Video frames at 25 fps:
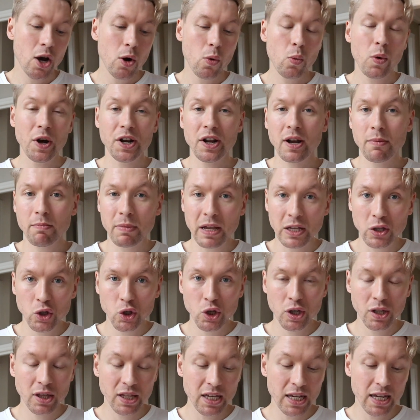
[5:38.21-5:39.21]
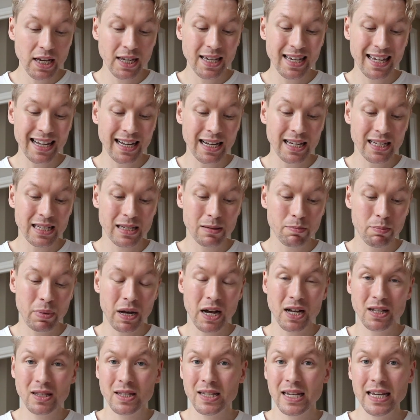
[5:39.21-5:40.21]
when I mention the Inkey List,
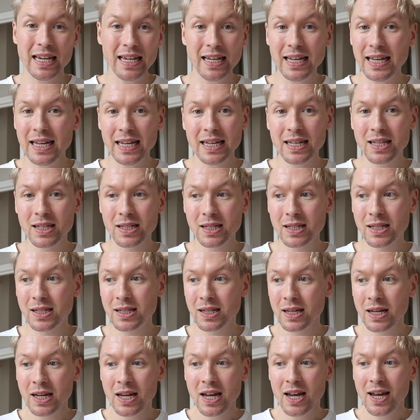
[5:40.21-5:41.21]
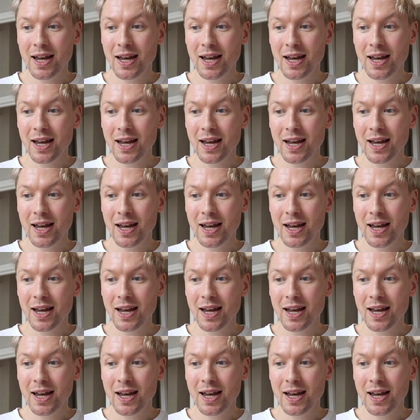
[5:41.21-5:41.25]
but it is